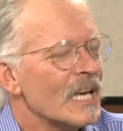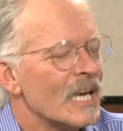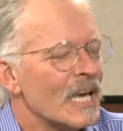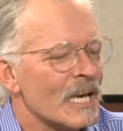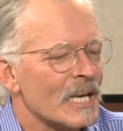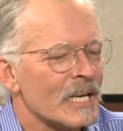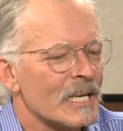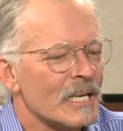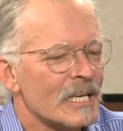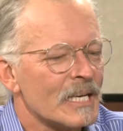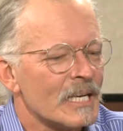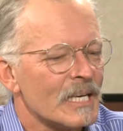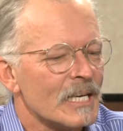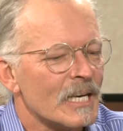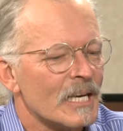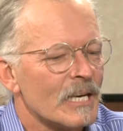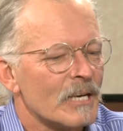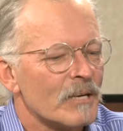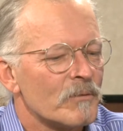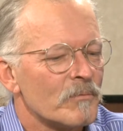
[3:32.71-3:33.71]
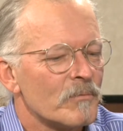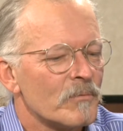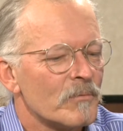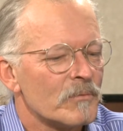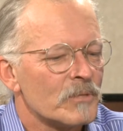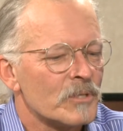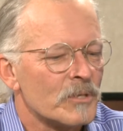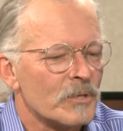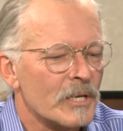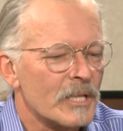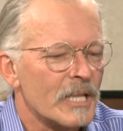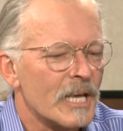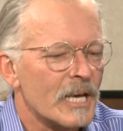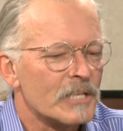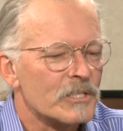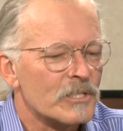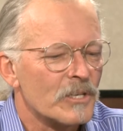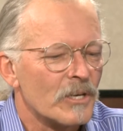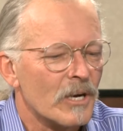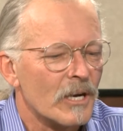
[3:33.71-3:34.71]
And during
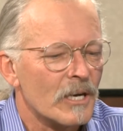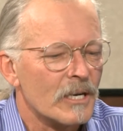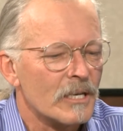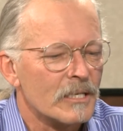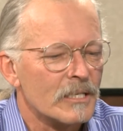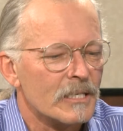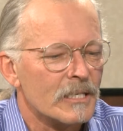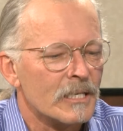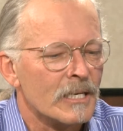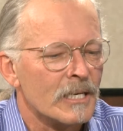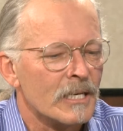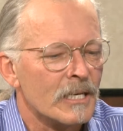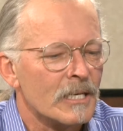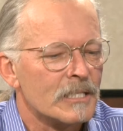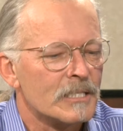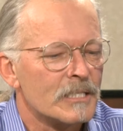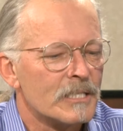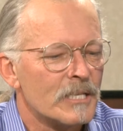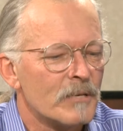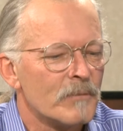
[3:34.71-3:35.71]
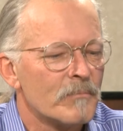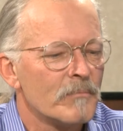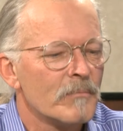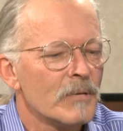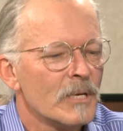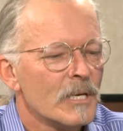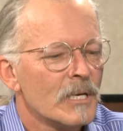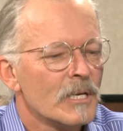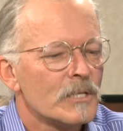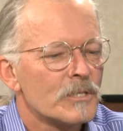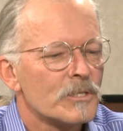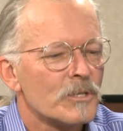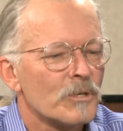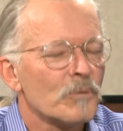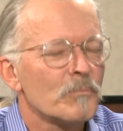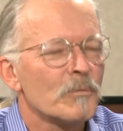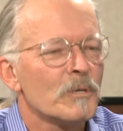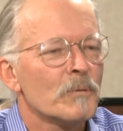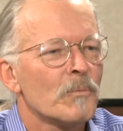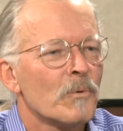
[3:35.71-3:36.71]
that talk, Tim
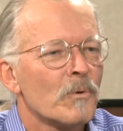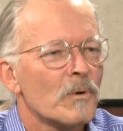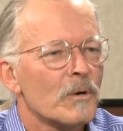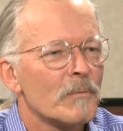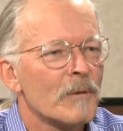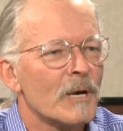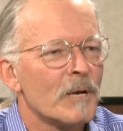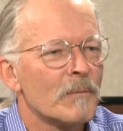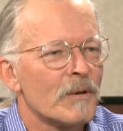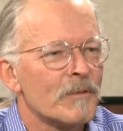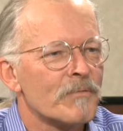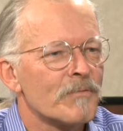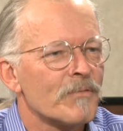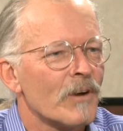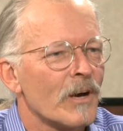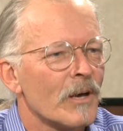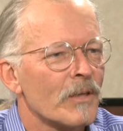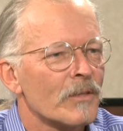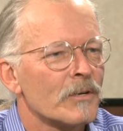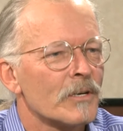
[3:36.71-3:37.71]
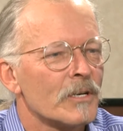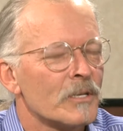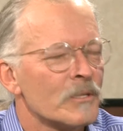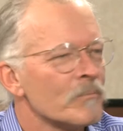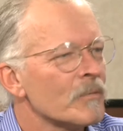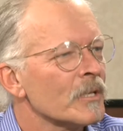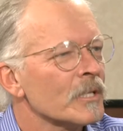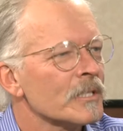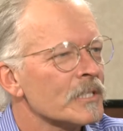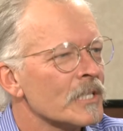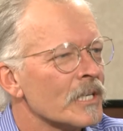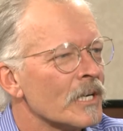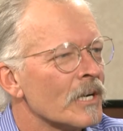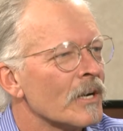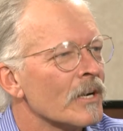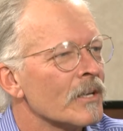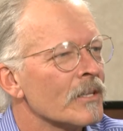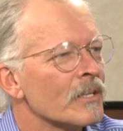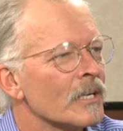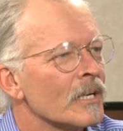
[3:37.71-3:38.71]
told me more about my father in the
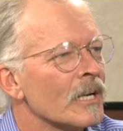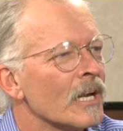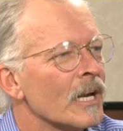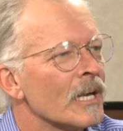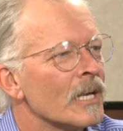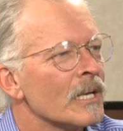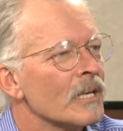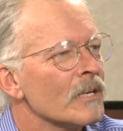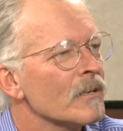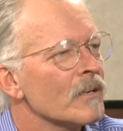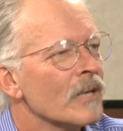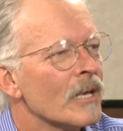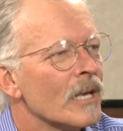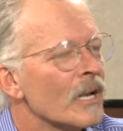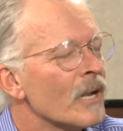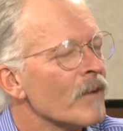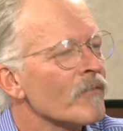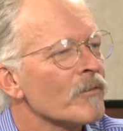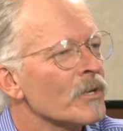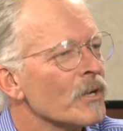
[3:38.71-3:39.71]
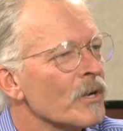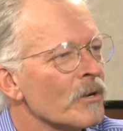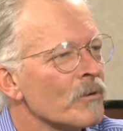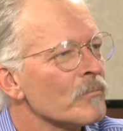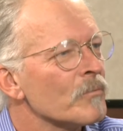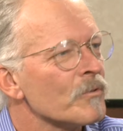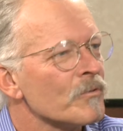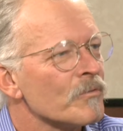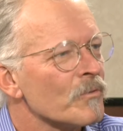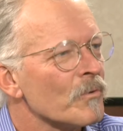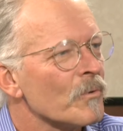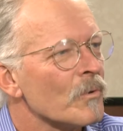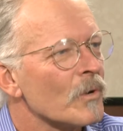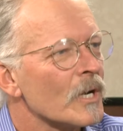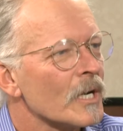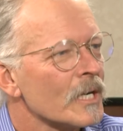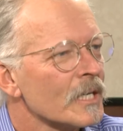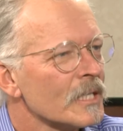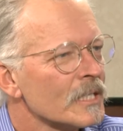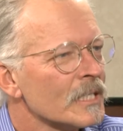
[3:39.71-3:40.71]
military than I had ever known
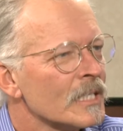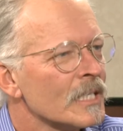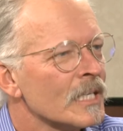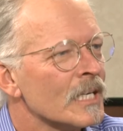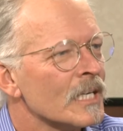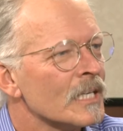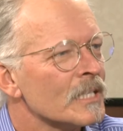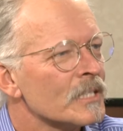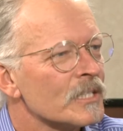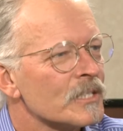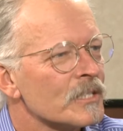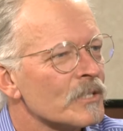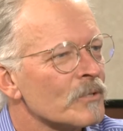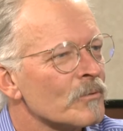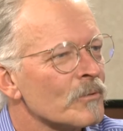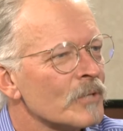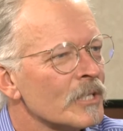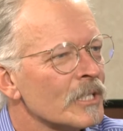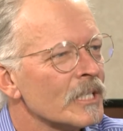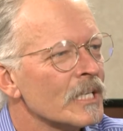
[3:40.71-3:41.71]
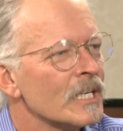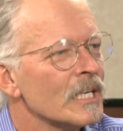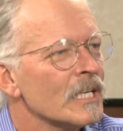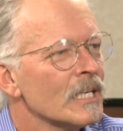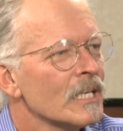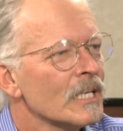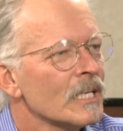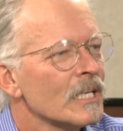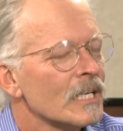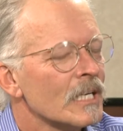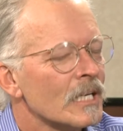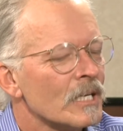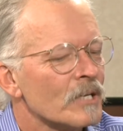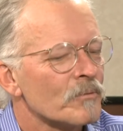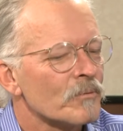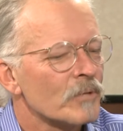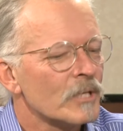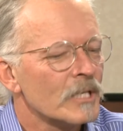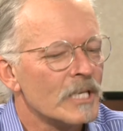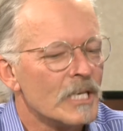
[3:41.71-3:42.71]
before. Just a really
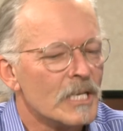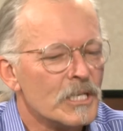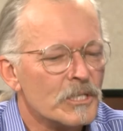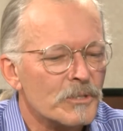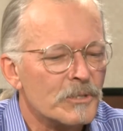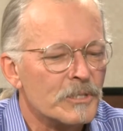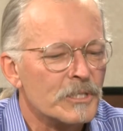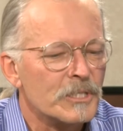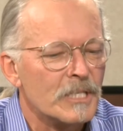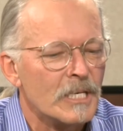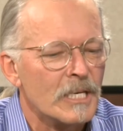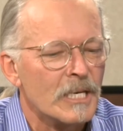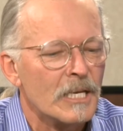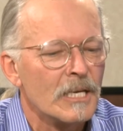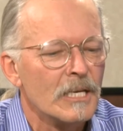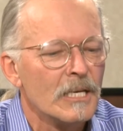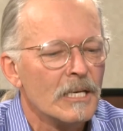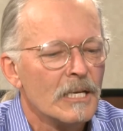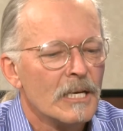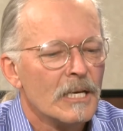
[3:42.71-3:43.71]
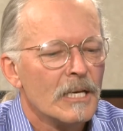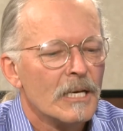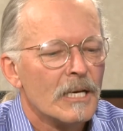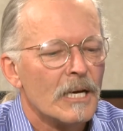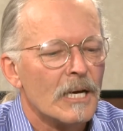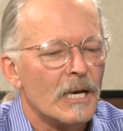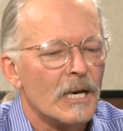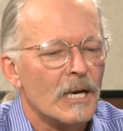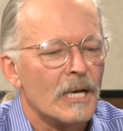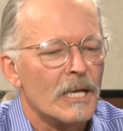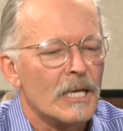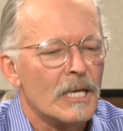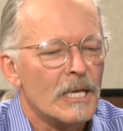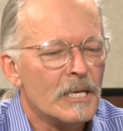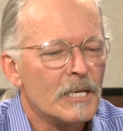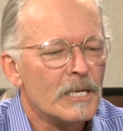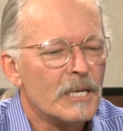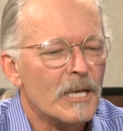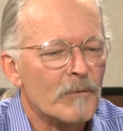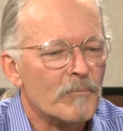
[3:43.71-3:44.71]
interesting,
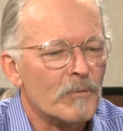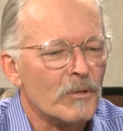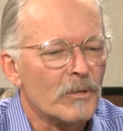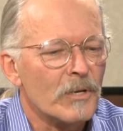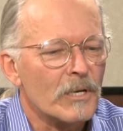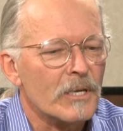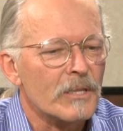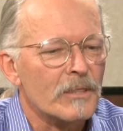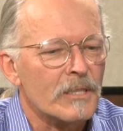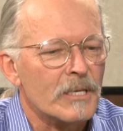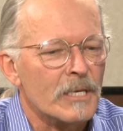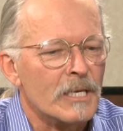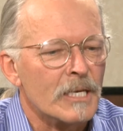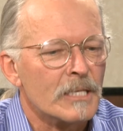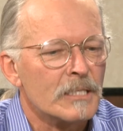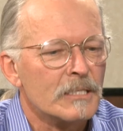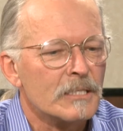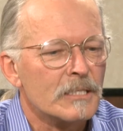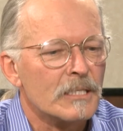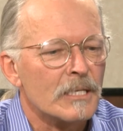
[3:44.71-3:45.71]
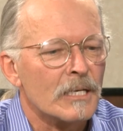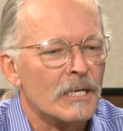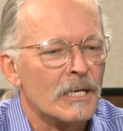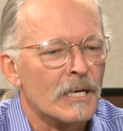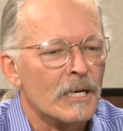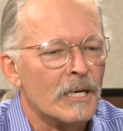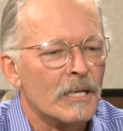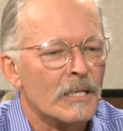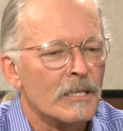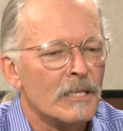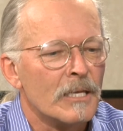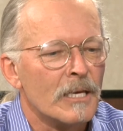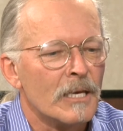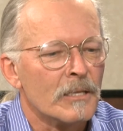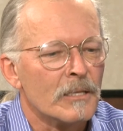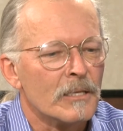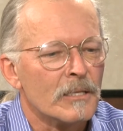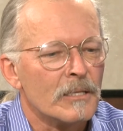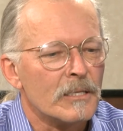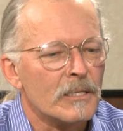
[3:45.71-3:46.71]
in-depth look at things.
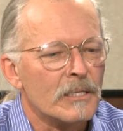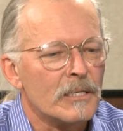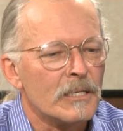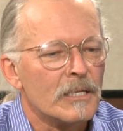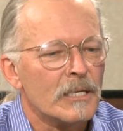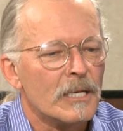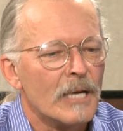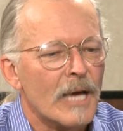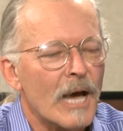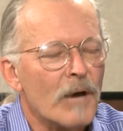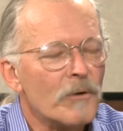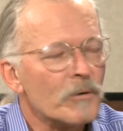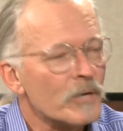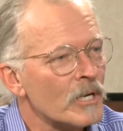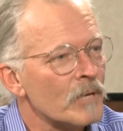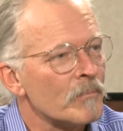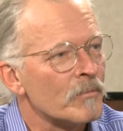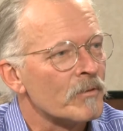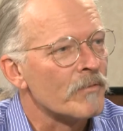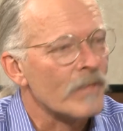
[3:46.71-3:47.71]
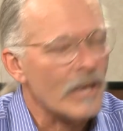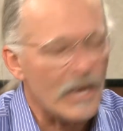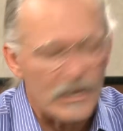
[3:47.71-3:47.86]
And the outcome of